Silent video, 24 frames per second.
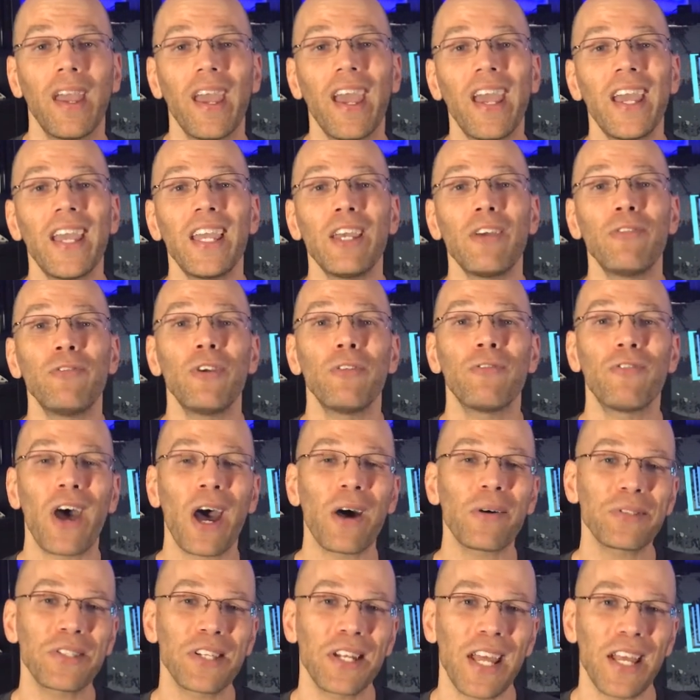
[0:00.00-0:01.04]
Hey, if you
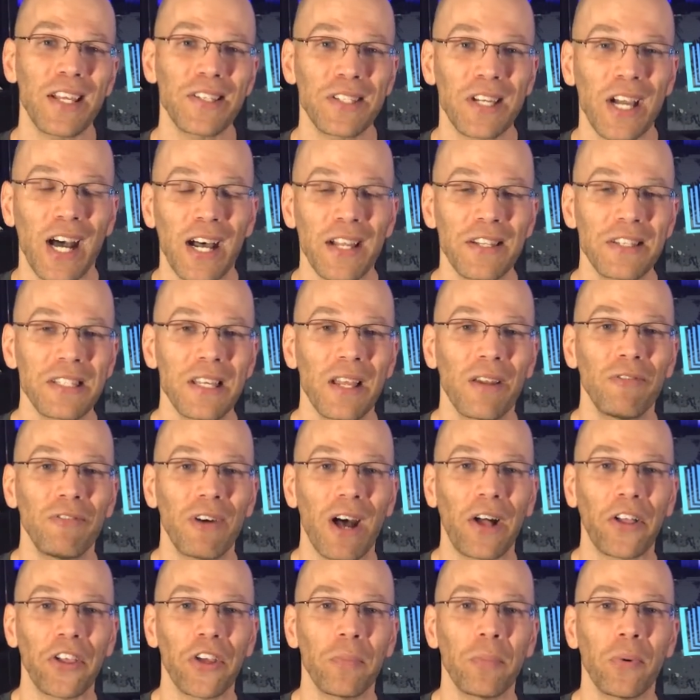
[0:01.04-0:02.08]
found today's content
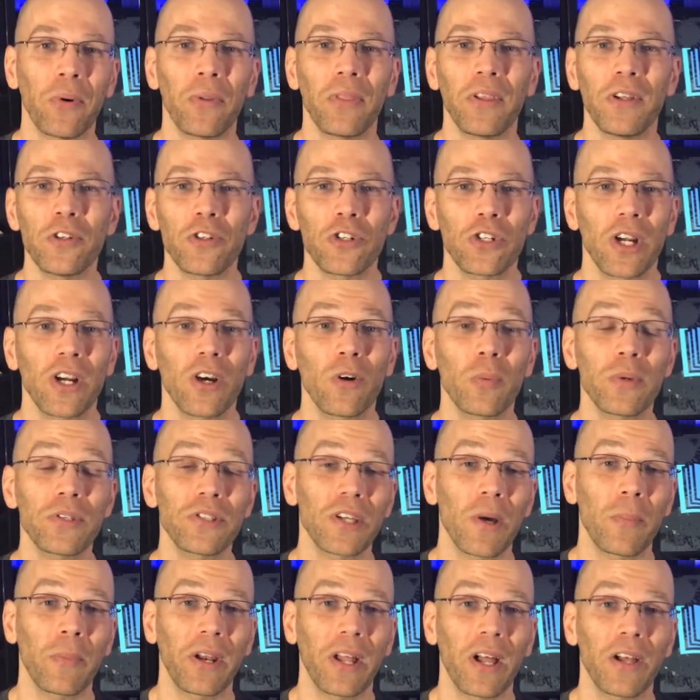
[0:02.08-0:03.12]
valuable, then share it with
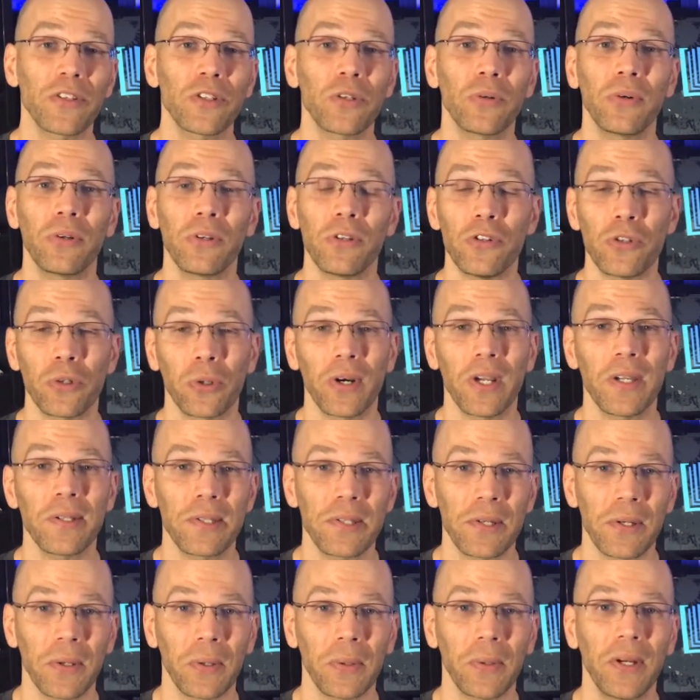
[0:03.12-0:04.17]
someone else who would enjoy
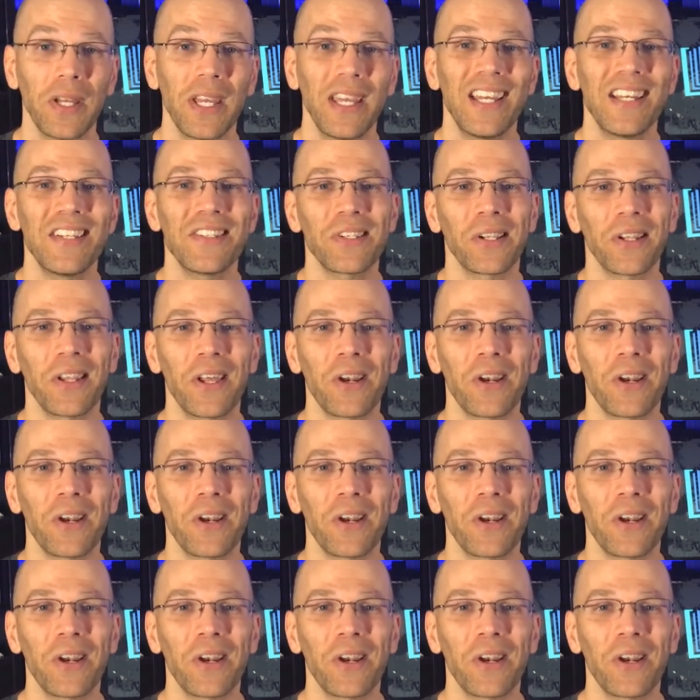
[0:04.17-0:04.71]
it too. Till